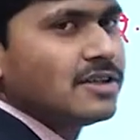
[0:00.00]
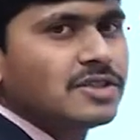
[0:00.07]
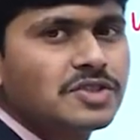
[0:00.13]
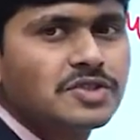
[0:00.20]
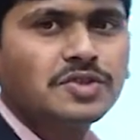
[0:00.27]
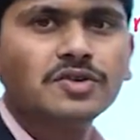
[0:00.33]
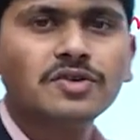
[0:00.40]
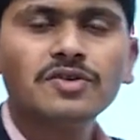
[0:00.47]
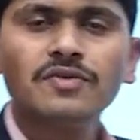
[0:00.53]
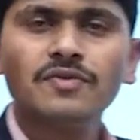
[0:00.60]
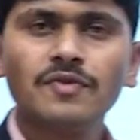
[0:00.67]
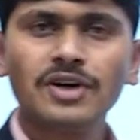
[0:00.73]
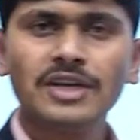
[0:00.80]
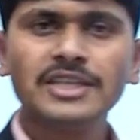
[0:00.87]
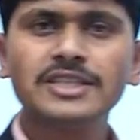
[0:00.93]
So
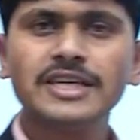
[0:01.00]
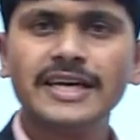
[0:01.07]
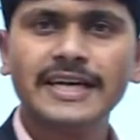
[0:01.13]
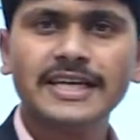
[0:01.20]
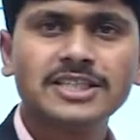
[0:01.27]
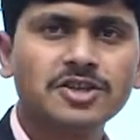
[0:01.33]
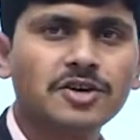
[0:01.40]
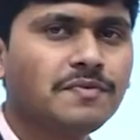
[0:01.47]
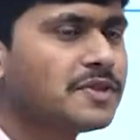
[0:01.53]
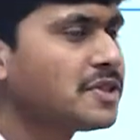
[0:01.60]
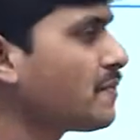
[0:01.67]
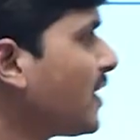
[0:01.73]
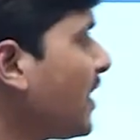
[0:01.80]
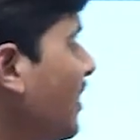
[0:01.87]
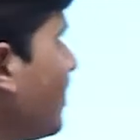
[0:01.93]
what is radius of a
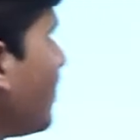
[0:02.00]
sphere?